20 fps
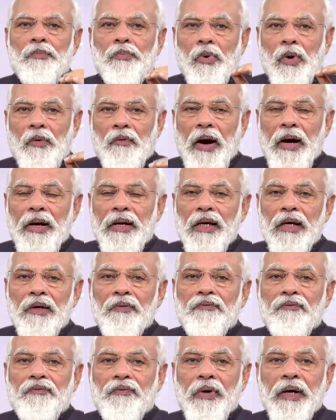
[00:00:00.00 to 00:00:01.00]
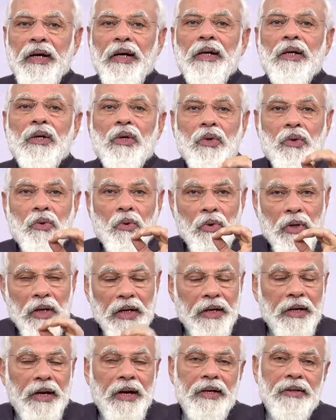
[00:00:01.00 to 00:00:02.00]
providing free
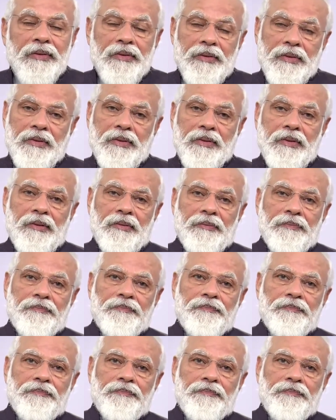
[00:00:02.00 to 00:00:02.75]
cooking gas,